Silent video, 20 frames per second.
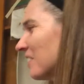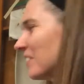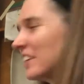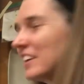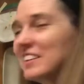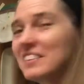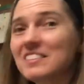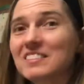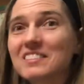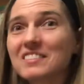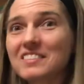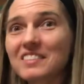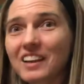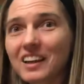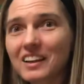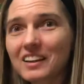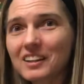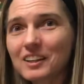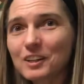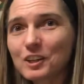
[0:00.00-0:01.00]
my
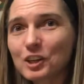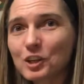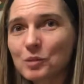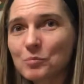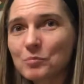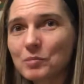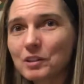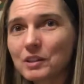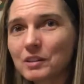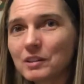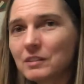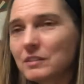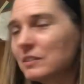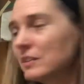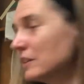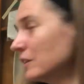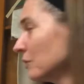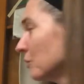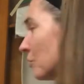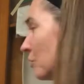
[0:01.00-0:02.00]
second number,
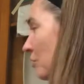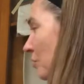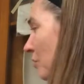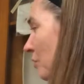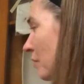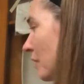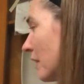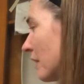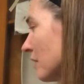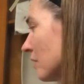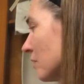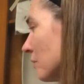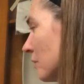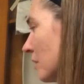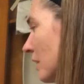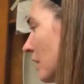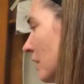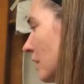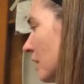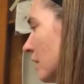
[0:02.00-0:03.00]
which reminds
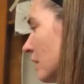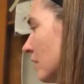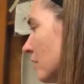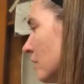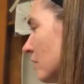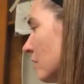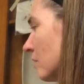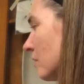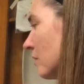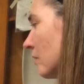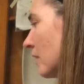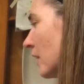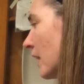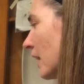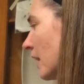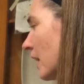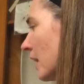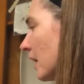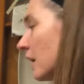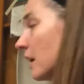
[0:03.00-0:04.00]
me to
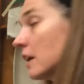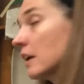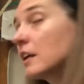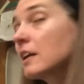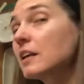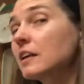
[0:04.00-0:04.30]
make